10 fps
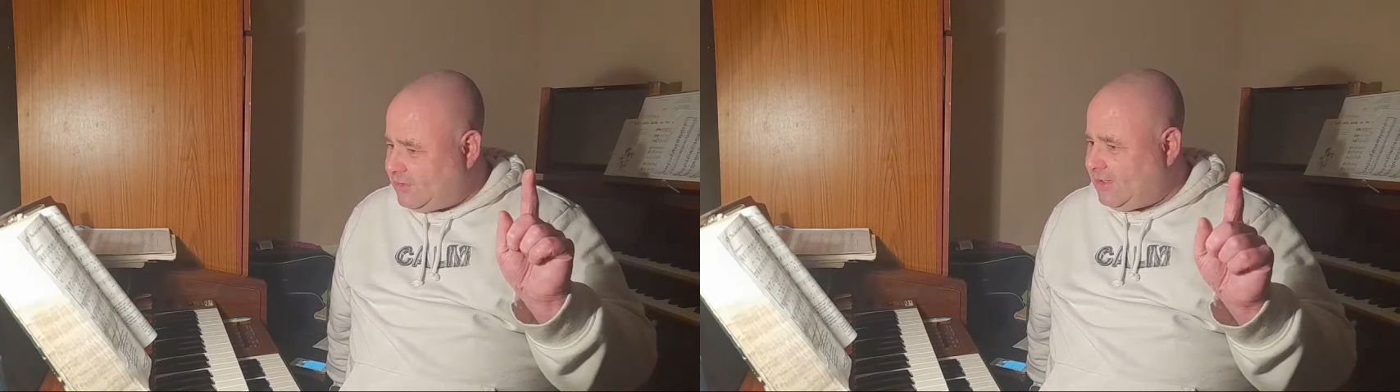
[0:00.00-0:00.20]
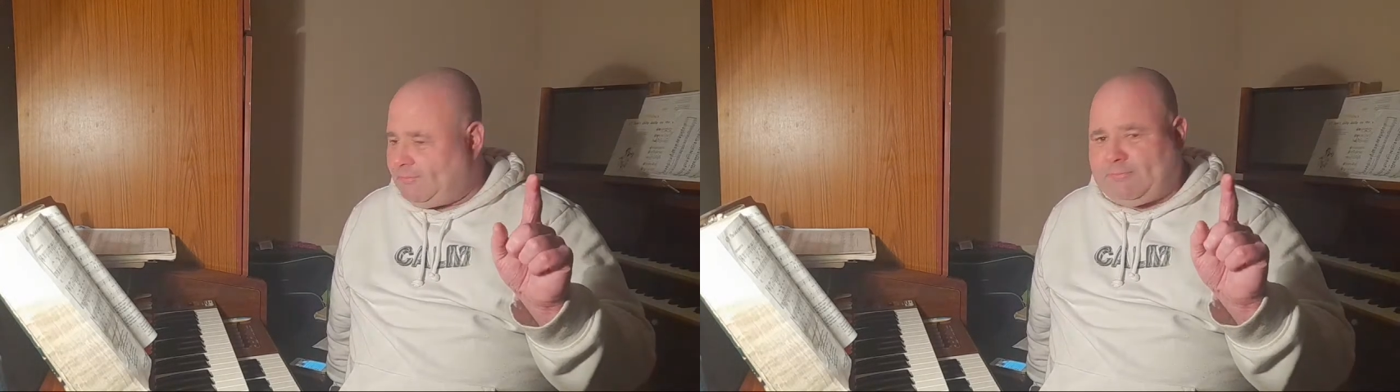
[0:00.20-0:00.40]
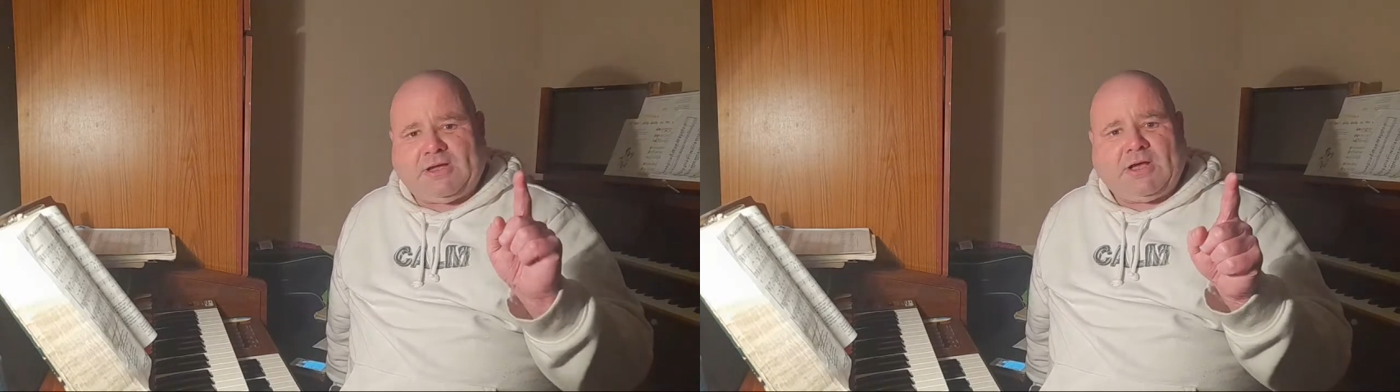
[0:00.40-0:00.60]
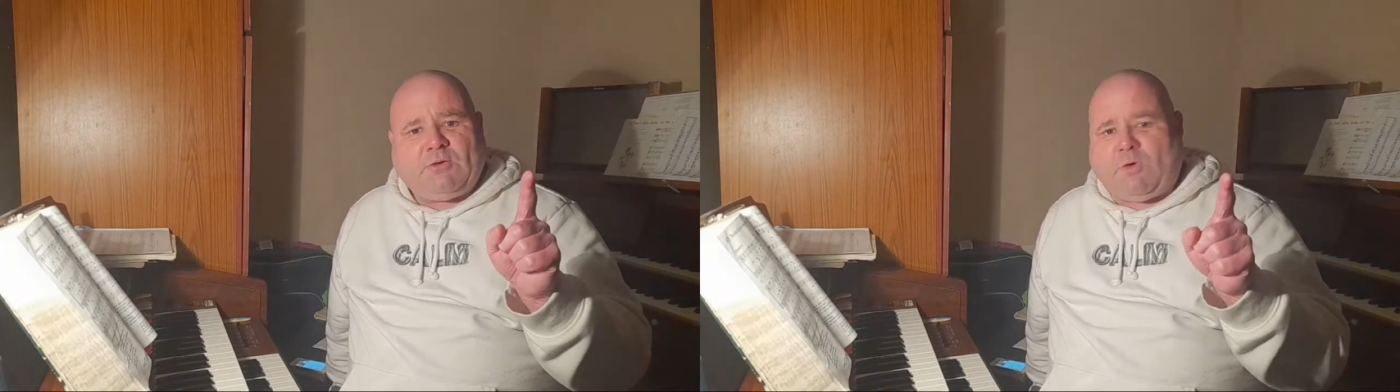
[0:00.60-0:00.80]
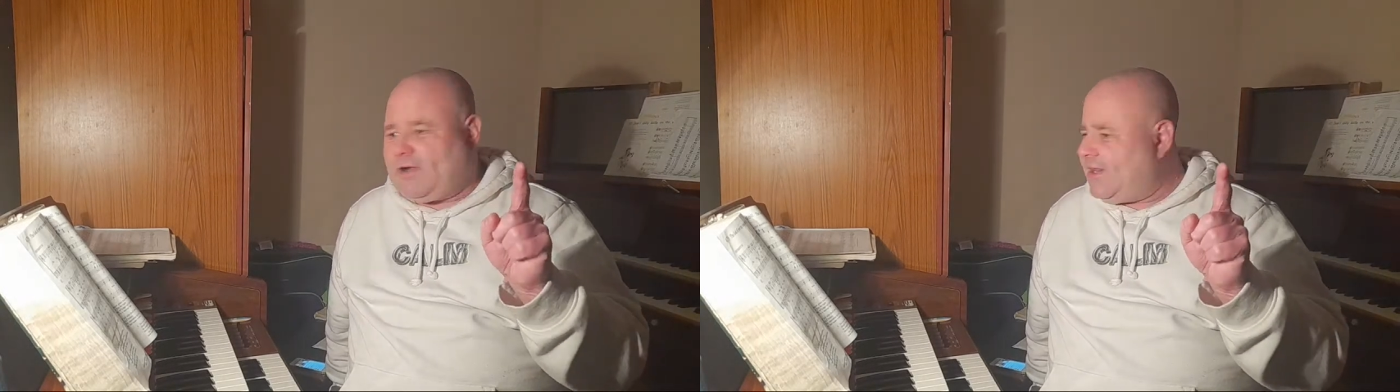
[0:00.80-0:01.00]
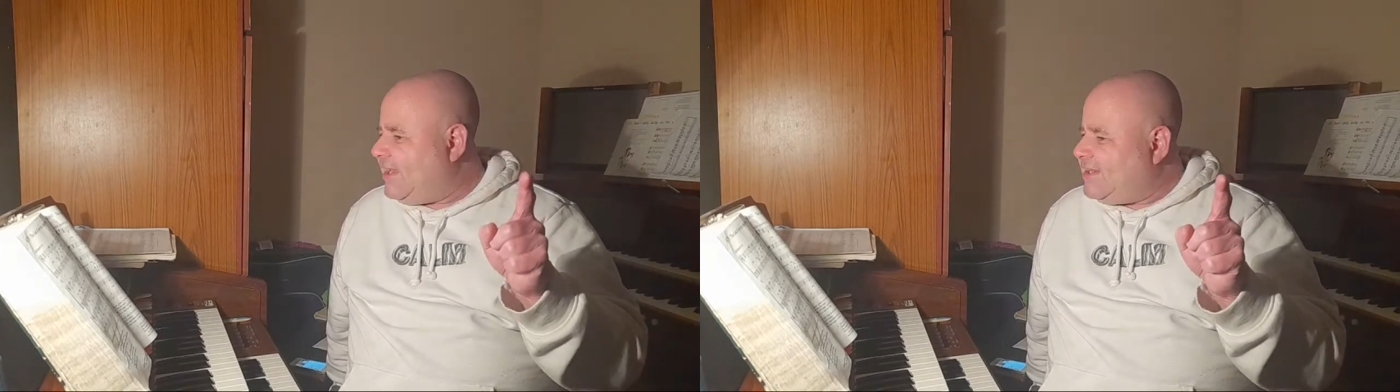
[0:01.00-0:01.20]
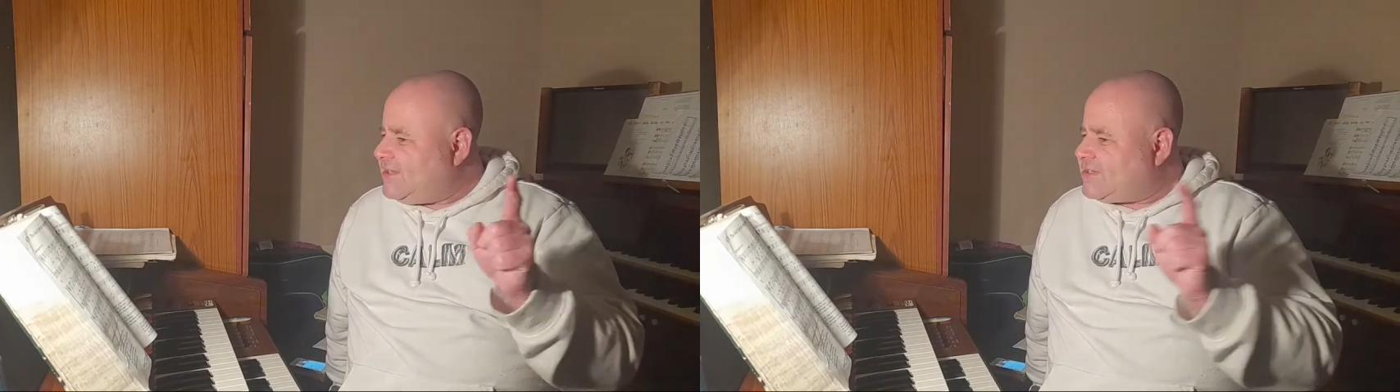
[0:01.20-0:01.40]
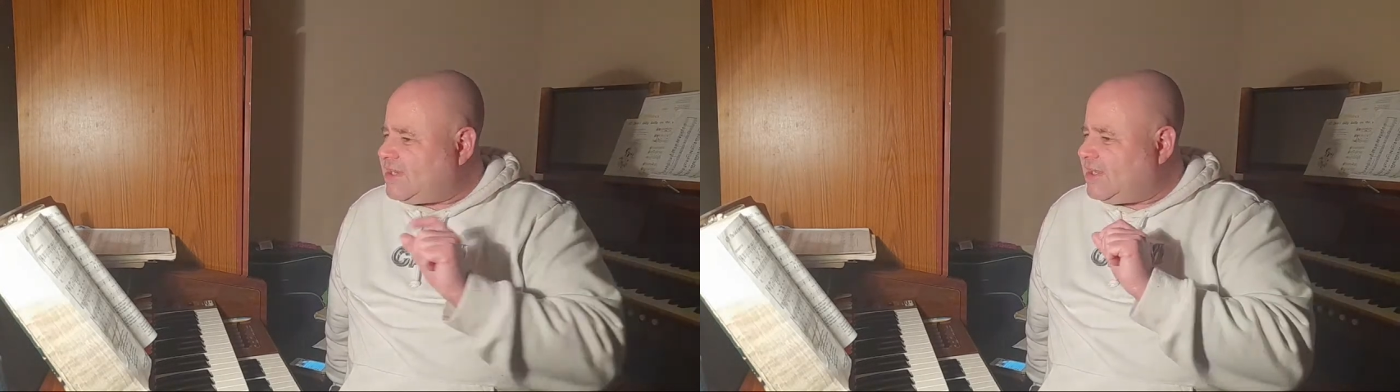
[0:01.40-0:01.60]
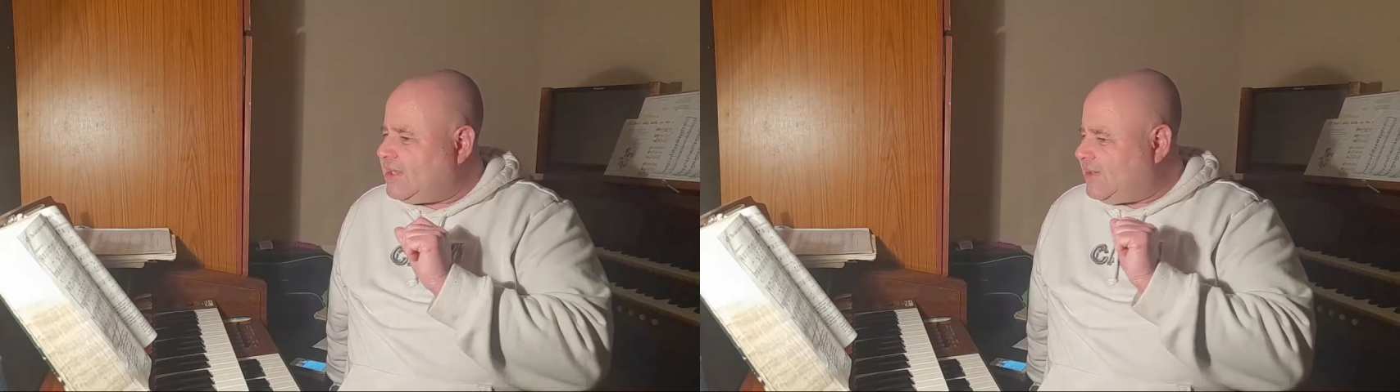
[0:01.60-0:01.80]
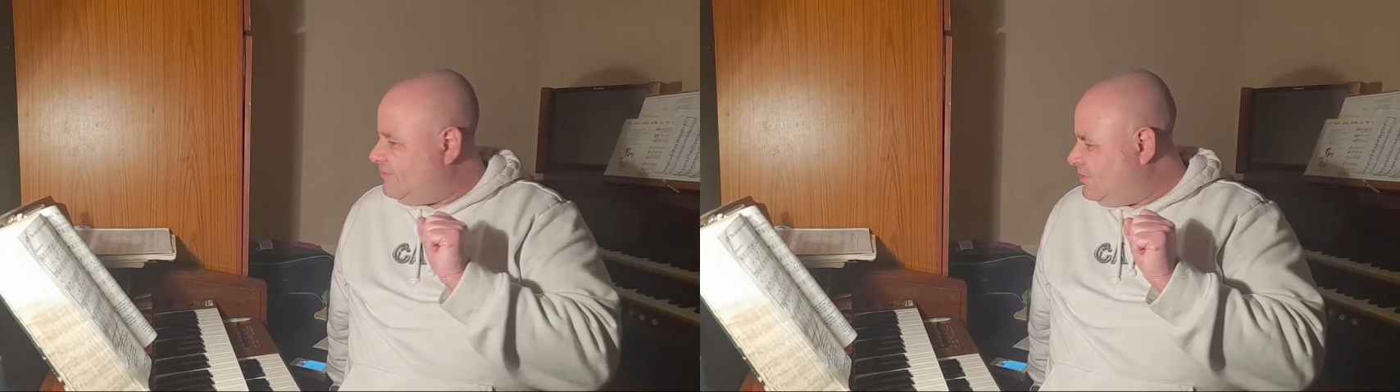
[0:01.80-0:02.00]
1 ends.
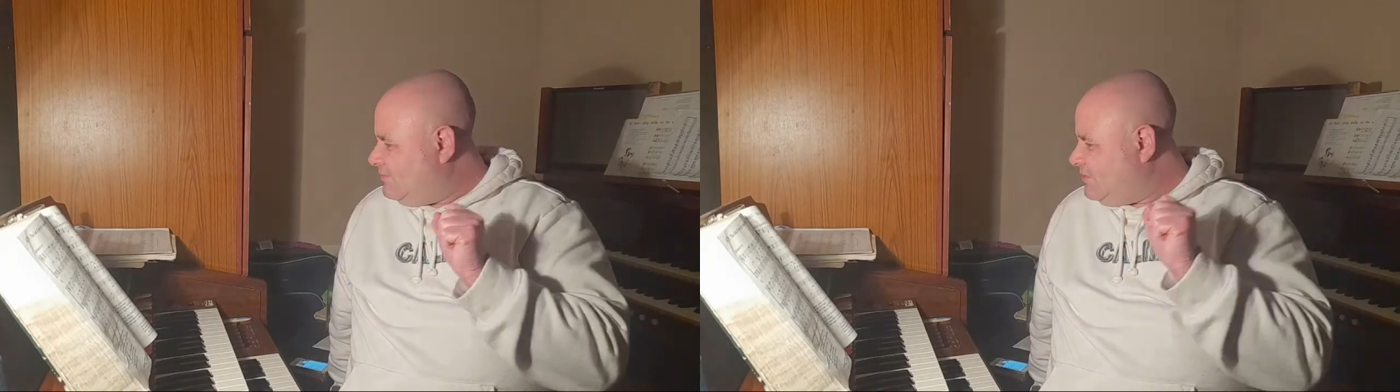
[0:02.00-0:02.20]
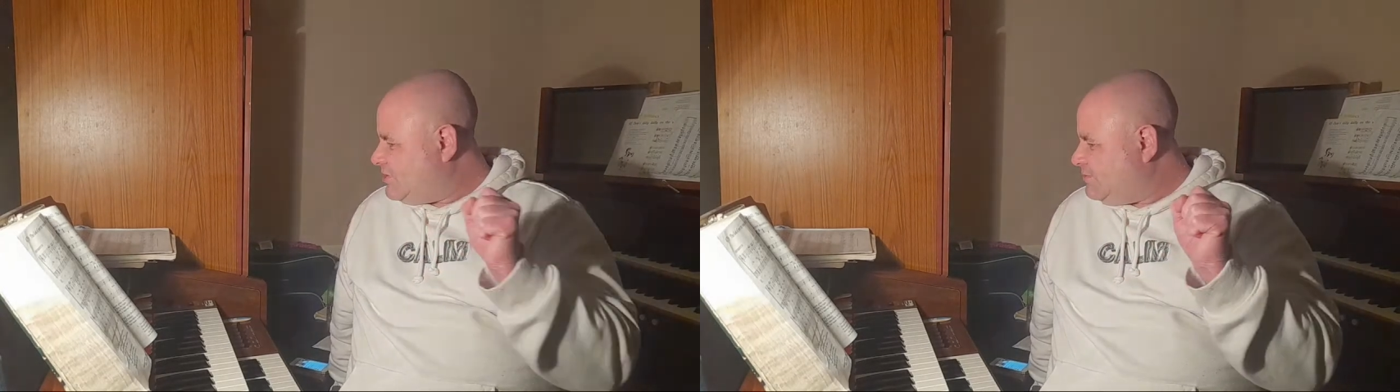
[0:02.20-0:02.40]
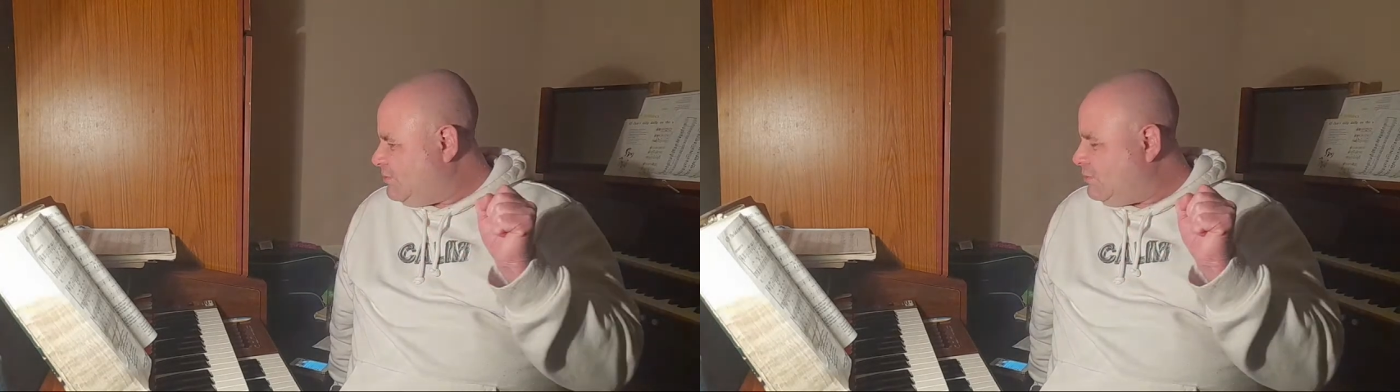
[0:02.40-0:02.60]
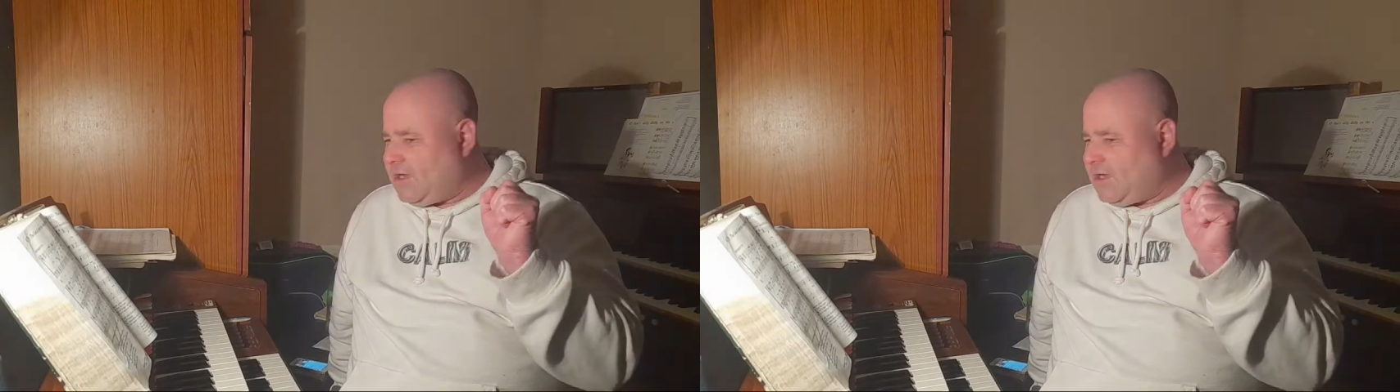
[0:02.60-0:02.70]
They're very, very small,